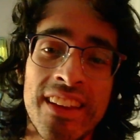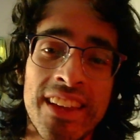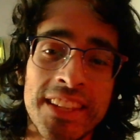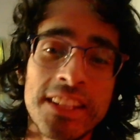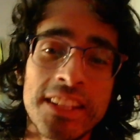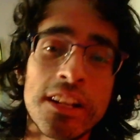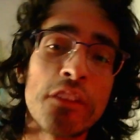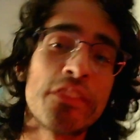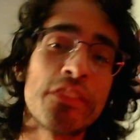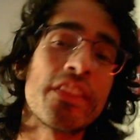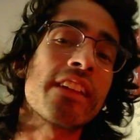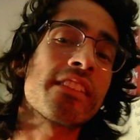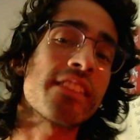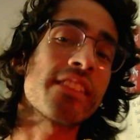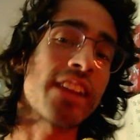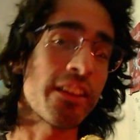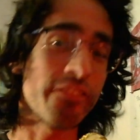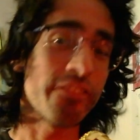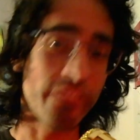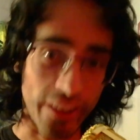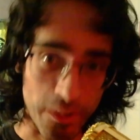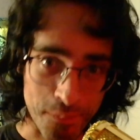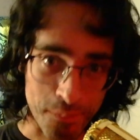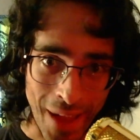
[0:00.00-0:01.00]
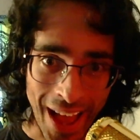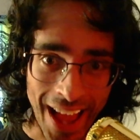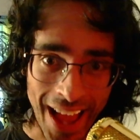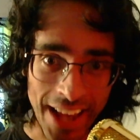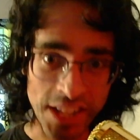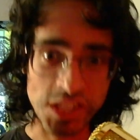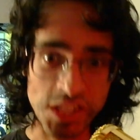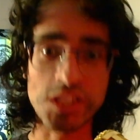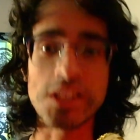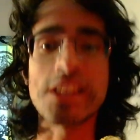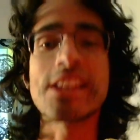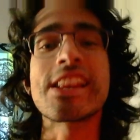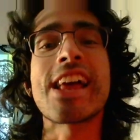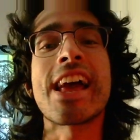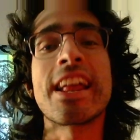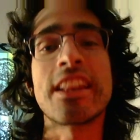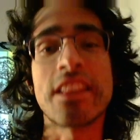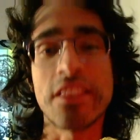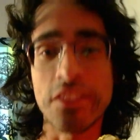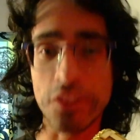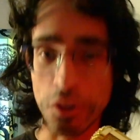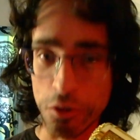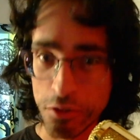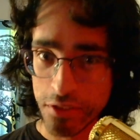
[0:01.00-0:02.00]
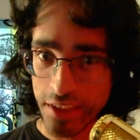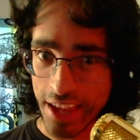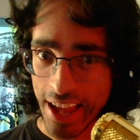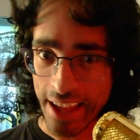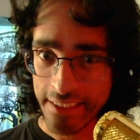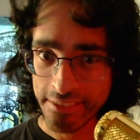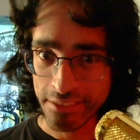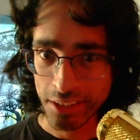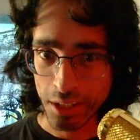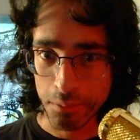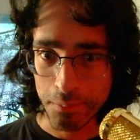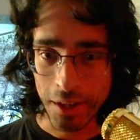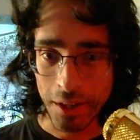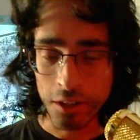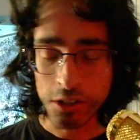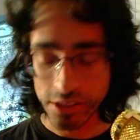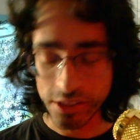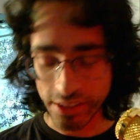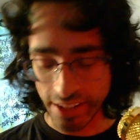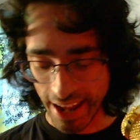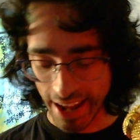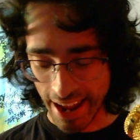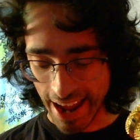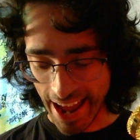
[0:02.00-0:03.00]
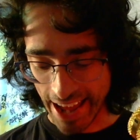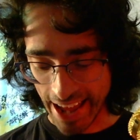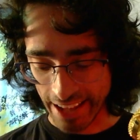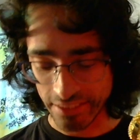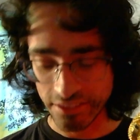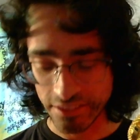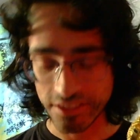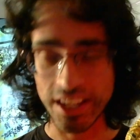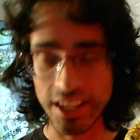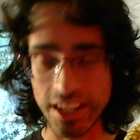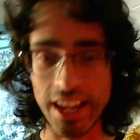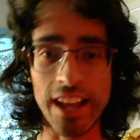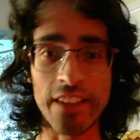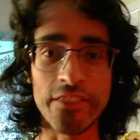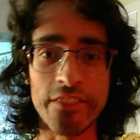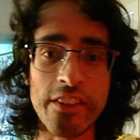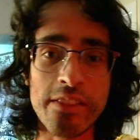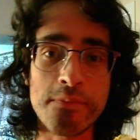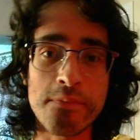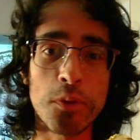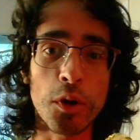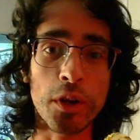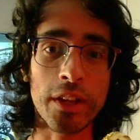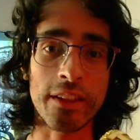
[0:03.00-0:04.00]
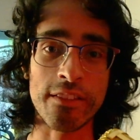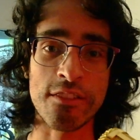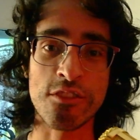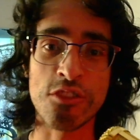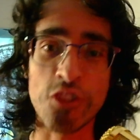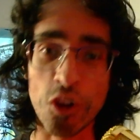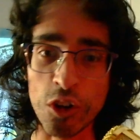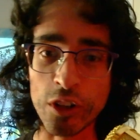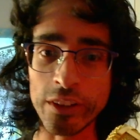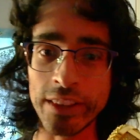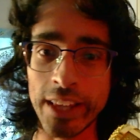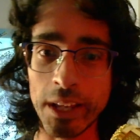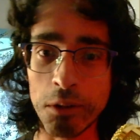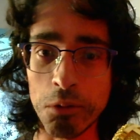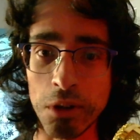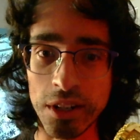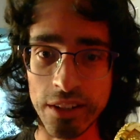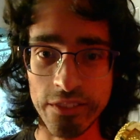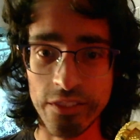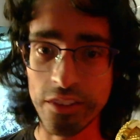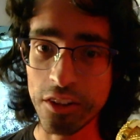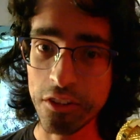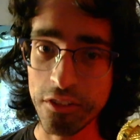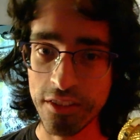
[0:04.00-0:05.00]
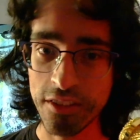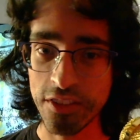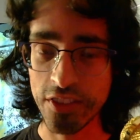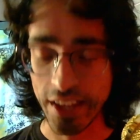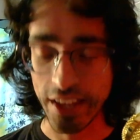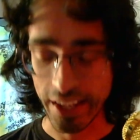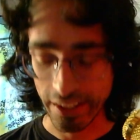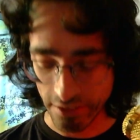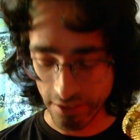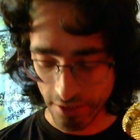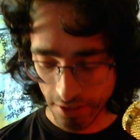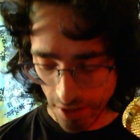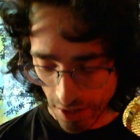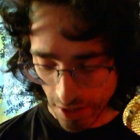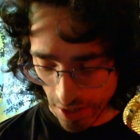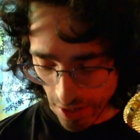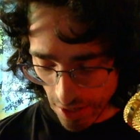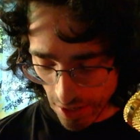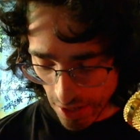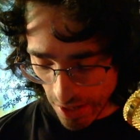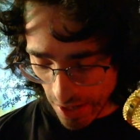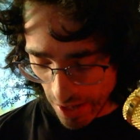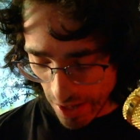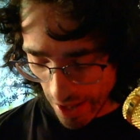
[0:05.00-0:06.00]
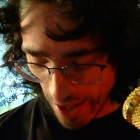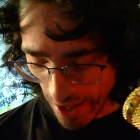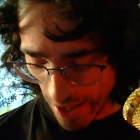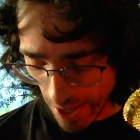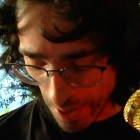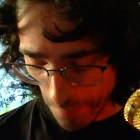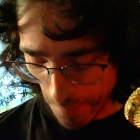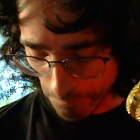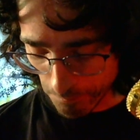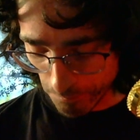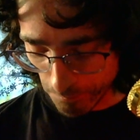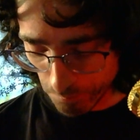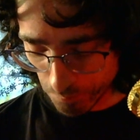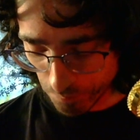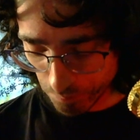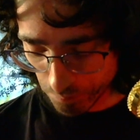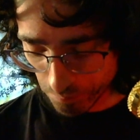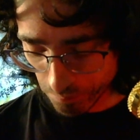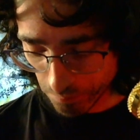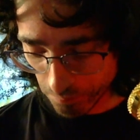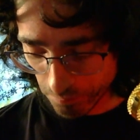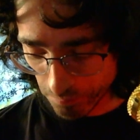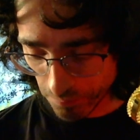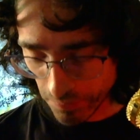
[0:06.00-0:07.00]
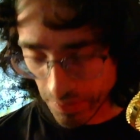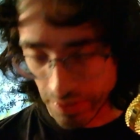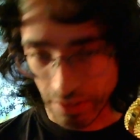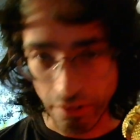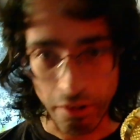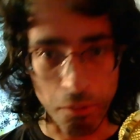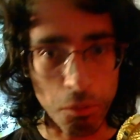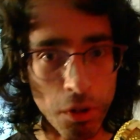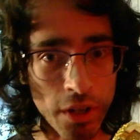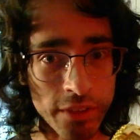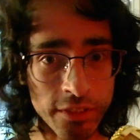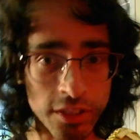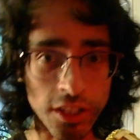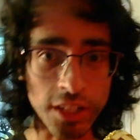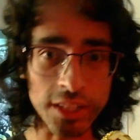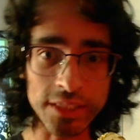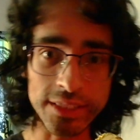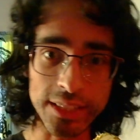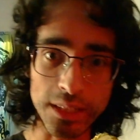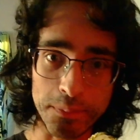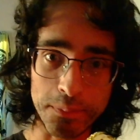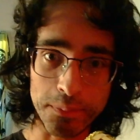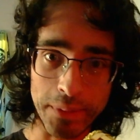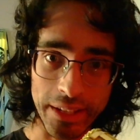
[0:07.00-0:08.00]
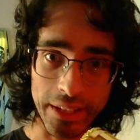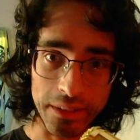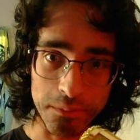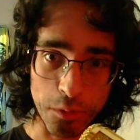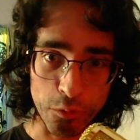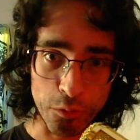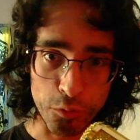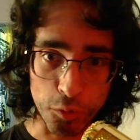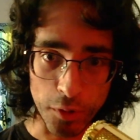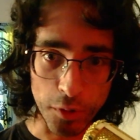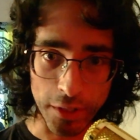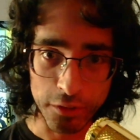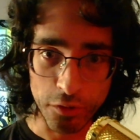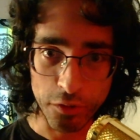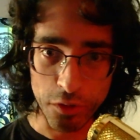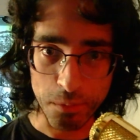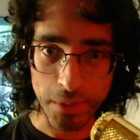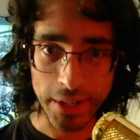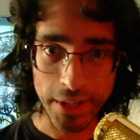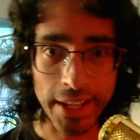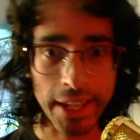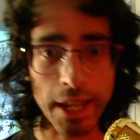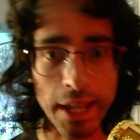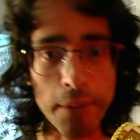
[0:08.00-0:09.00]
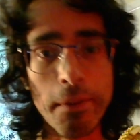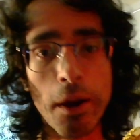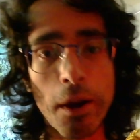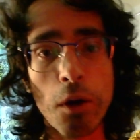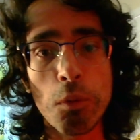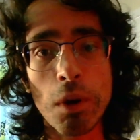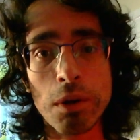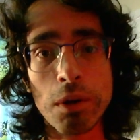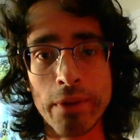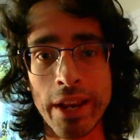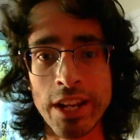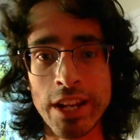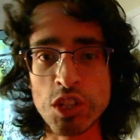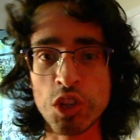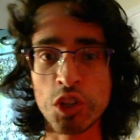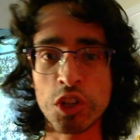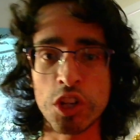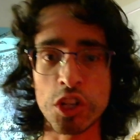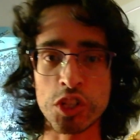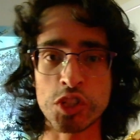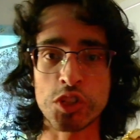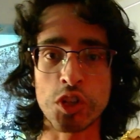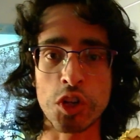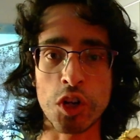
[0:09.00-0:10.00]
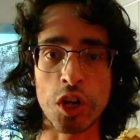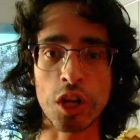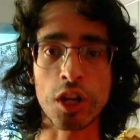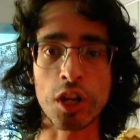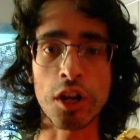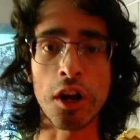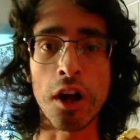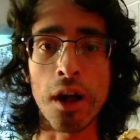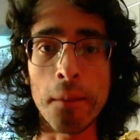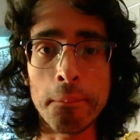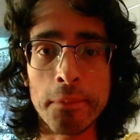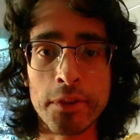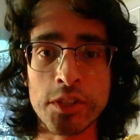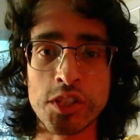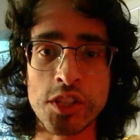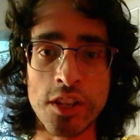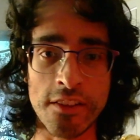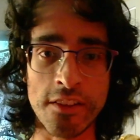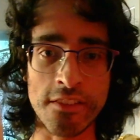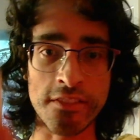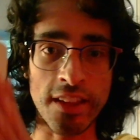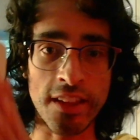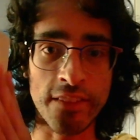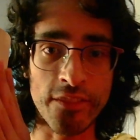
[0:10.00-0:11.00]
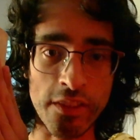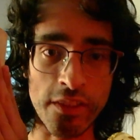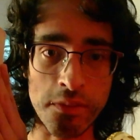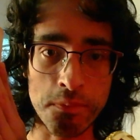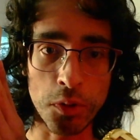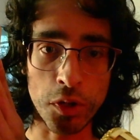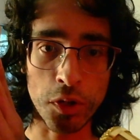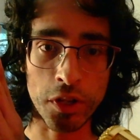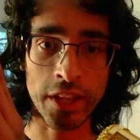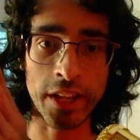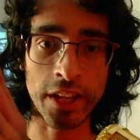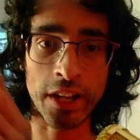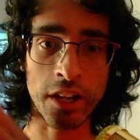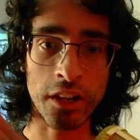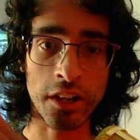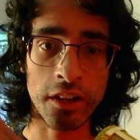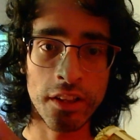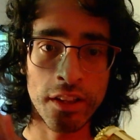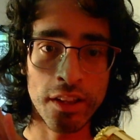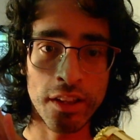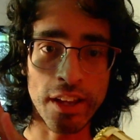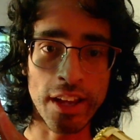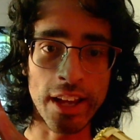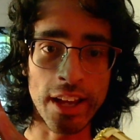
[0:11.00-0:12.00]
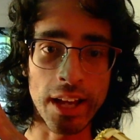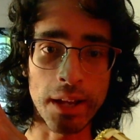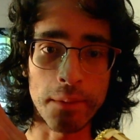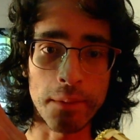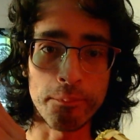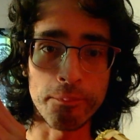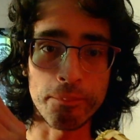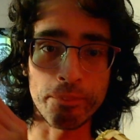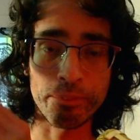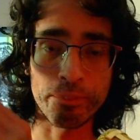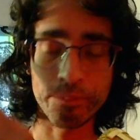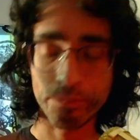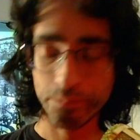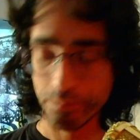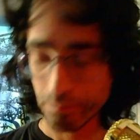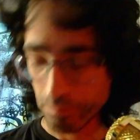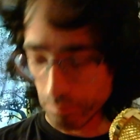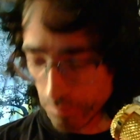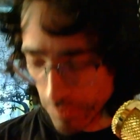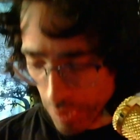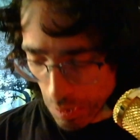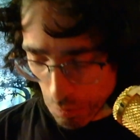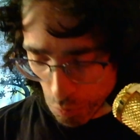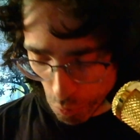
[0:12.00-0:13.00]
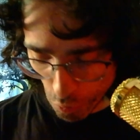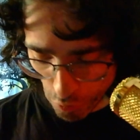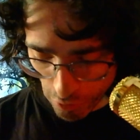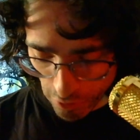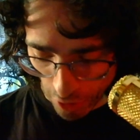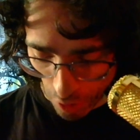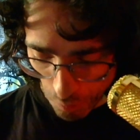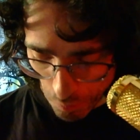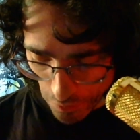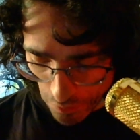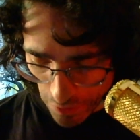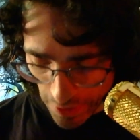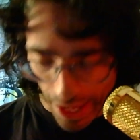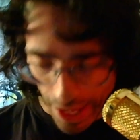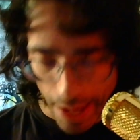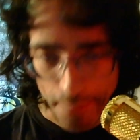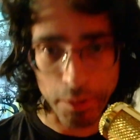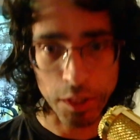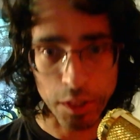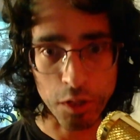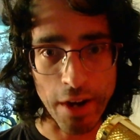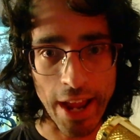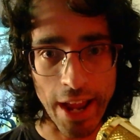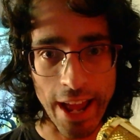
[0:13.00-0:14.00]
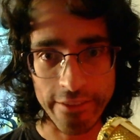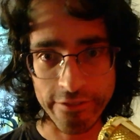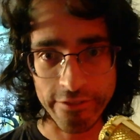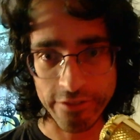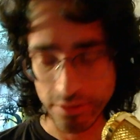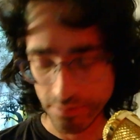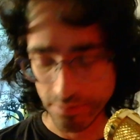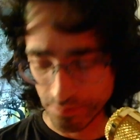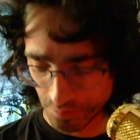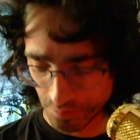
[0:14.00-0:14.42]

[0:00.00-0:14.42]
Things that I'm very passionate and enthusiastic about, and this book is certainly one of those things. Now, I want to talk a little bit, before I do the reading, about what Rachel Kushner accomplishes in this book here. We'll start with the epigraph.